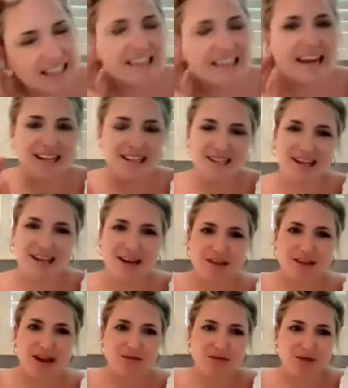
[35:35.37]
Yes,
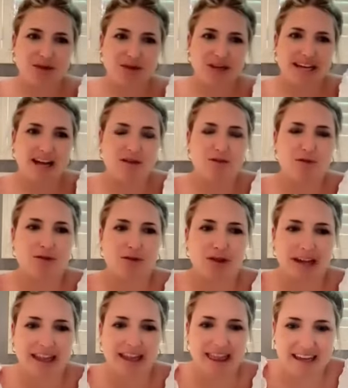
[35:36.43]
that was really
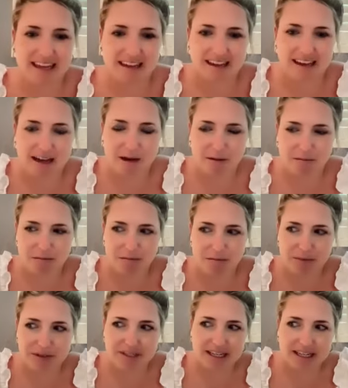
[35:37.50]
helpful. I think
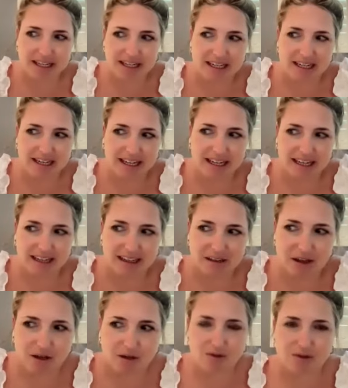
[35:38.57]

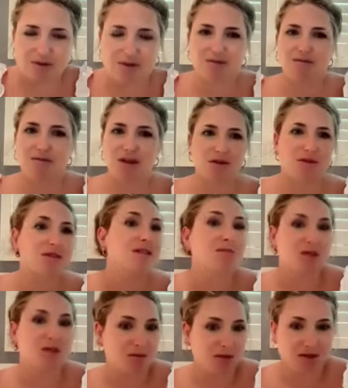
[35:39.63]
particularly those
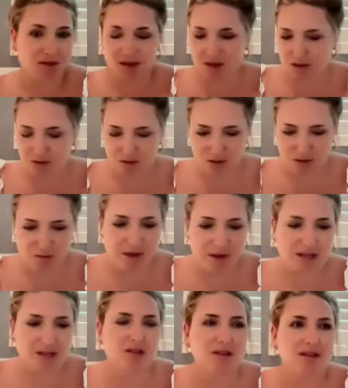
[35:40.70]
symptoms that you
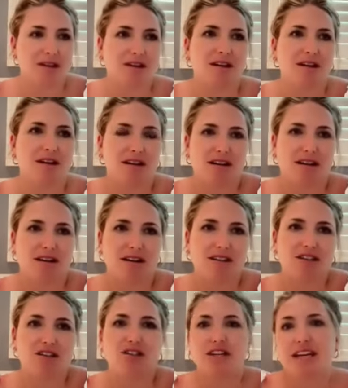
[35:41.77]
mentioned that are
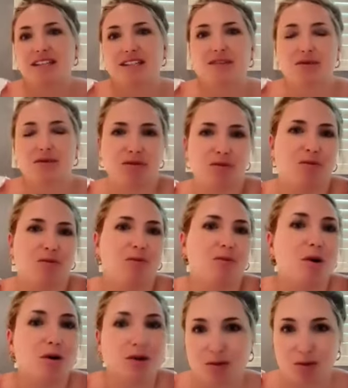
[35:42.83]
suggestive of
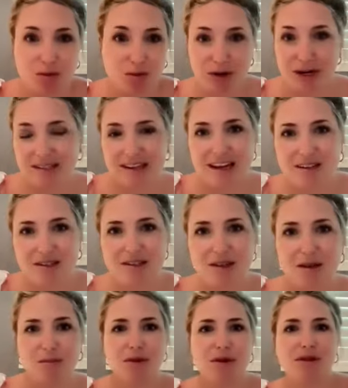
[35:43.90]
possible breast
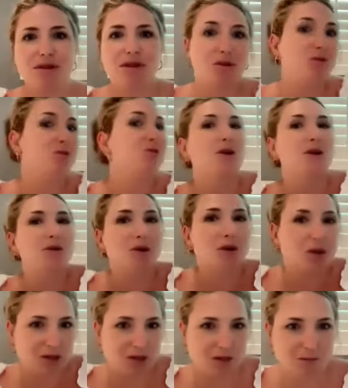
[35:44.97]
cancer, but that also
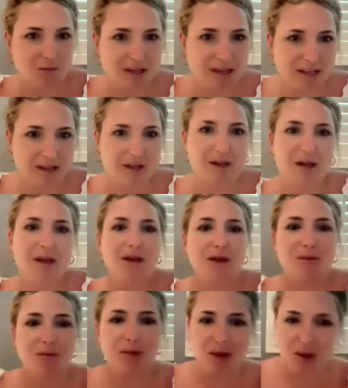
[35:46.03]
could just be
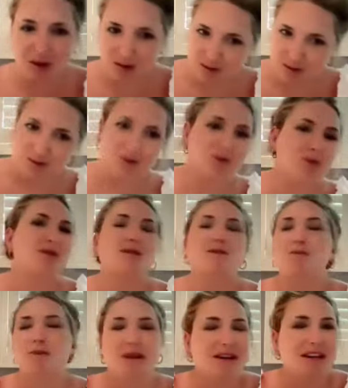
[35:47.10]
because you're
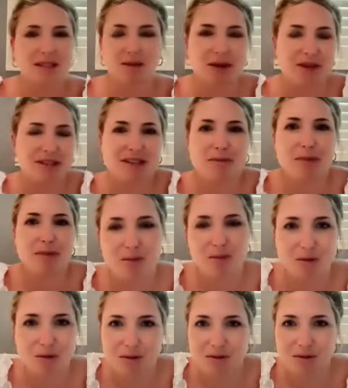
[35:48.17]
experiencing
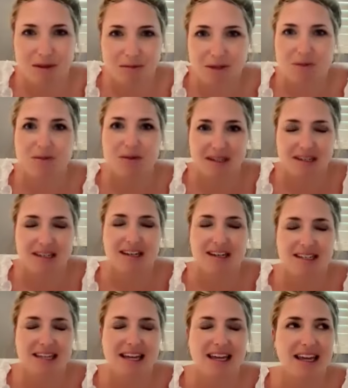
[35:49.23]
menopausal symptoms
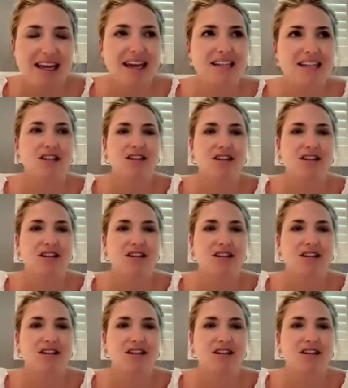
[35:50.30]
and taking